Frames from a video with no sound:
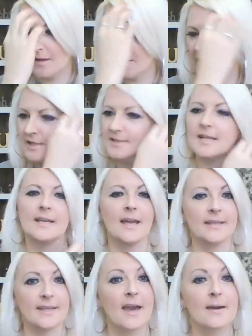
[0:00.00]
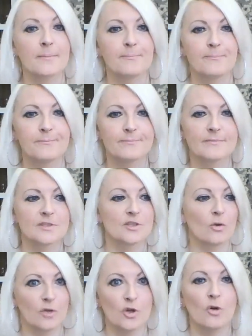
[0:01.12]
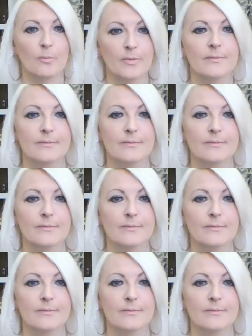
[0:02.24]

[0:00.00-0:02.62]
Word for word: And God's like, uh, Yeah, so get up,